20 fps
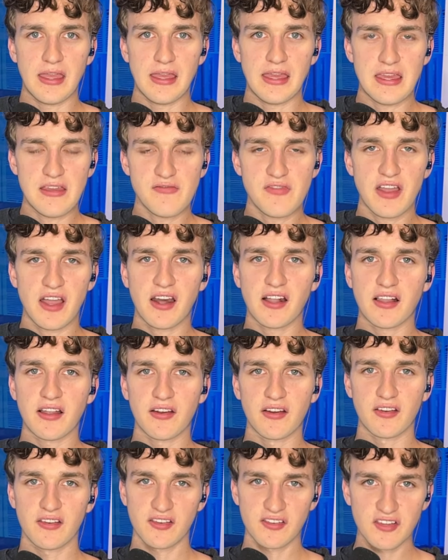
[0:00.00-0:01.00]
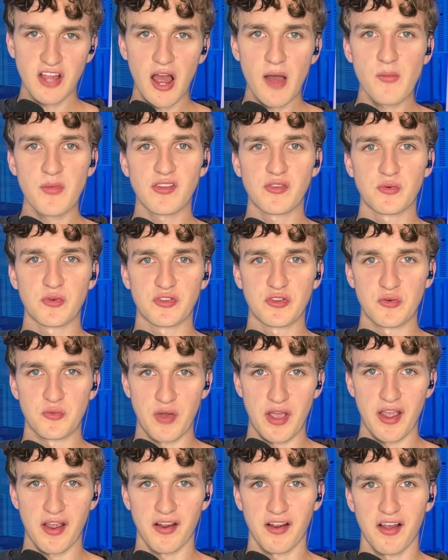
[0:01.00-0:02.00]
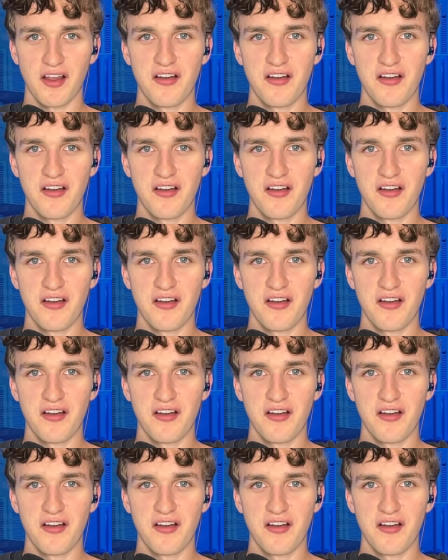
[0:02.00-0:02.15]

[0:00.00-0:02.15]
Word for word: even Clarence Thomas was aware